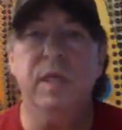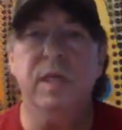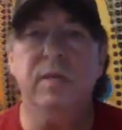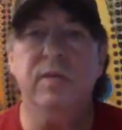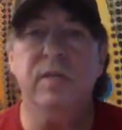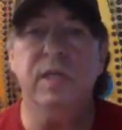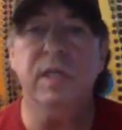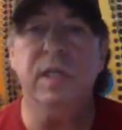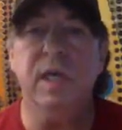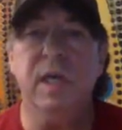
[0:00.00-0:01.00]
Here's
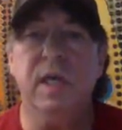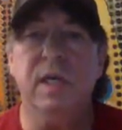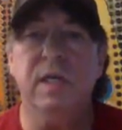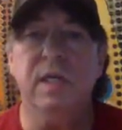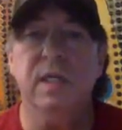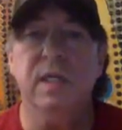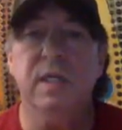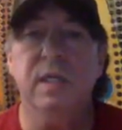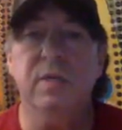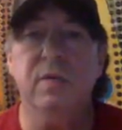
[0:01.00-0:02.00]
the
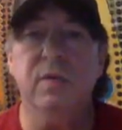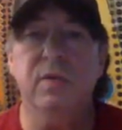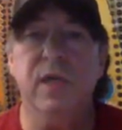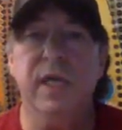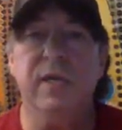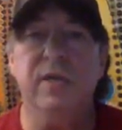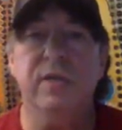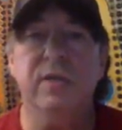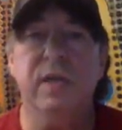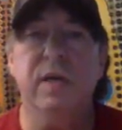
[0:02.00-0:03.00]

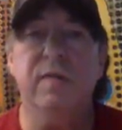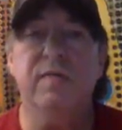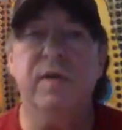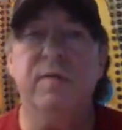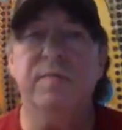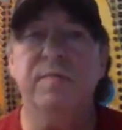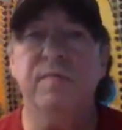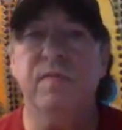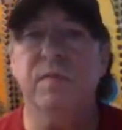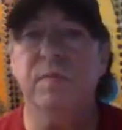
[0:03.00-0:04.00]
Crusaders from
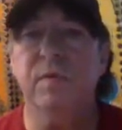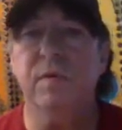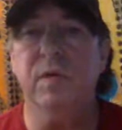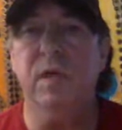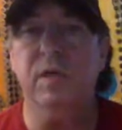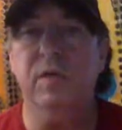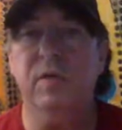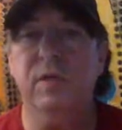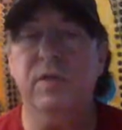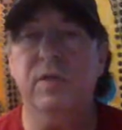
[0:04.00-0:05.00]

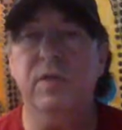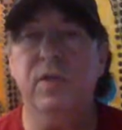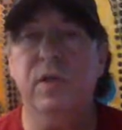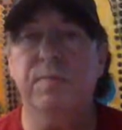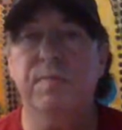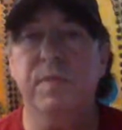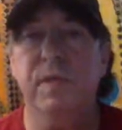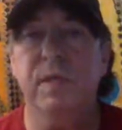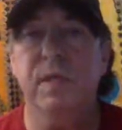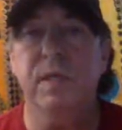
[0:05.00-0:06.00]
Christian Europe
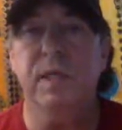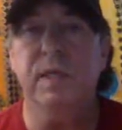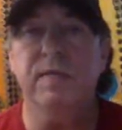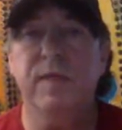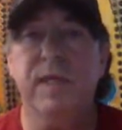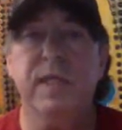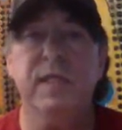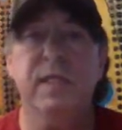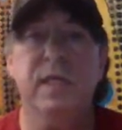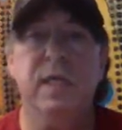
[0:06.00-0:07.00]
that
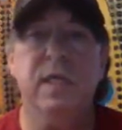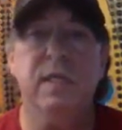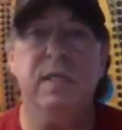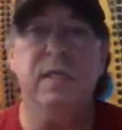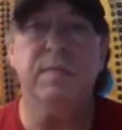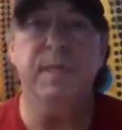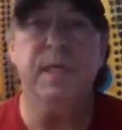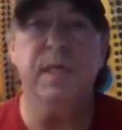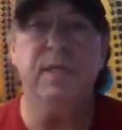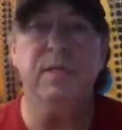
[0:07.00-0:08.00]
invaded the
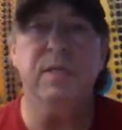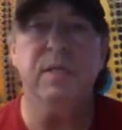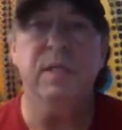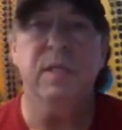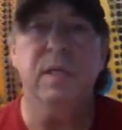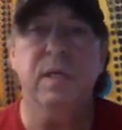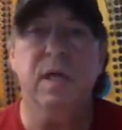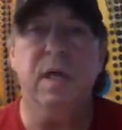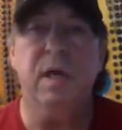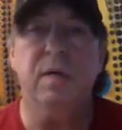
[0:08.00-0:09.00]
Middle East,
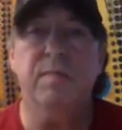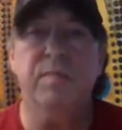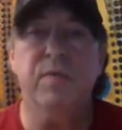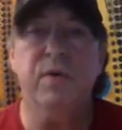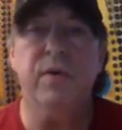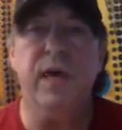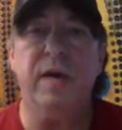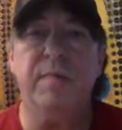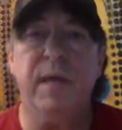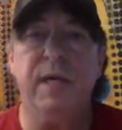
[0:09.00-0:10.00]
thrown
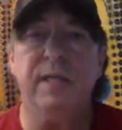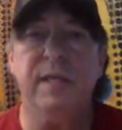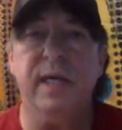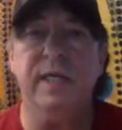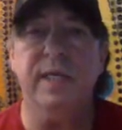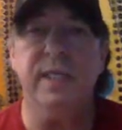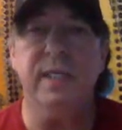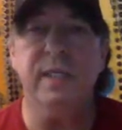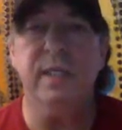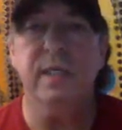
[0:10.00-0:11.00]
out by Saladin
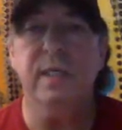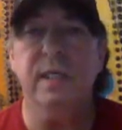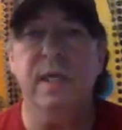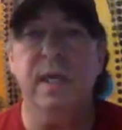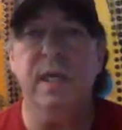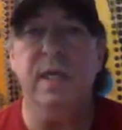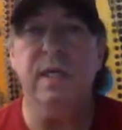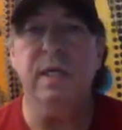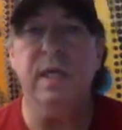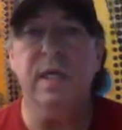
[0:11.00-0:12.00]

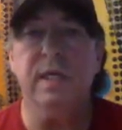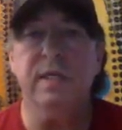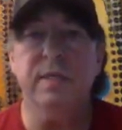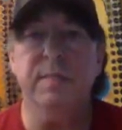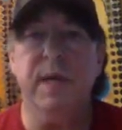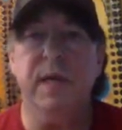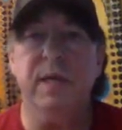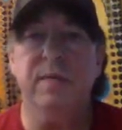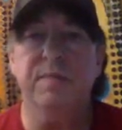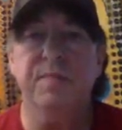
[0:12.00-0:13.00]
and his
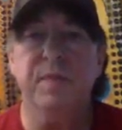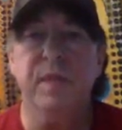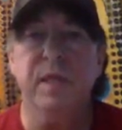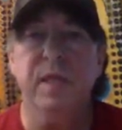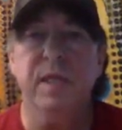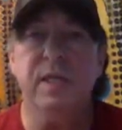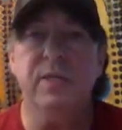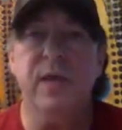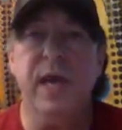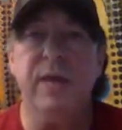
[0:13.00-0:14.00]
empire. Then
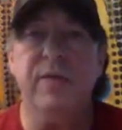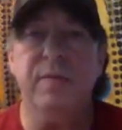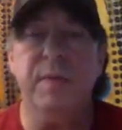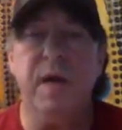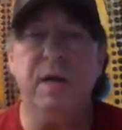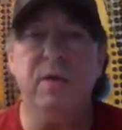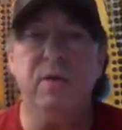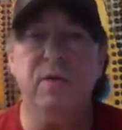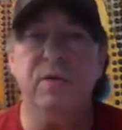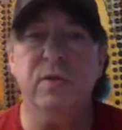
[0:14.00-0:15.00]
you had the
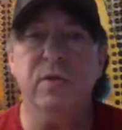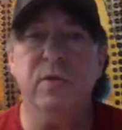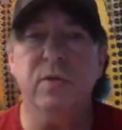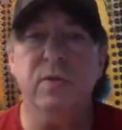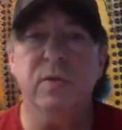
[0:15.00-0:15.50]
Mongols who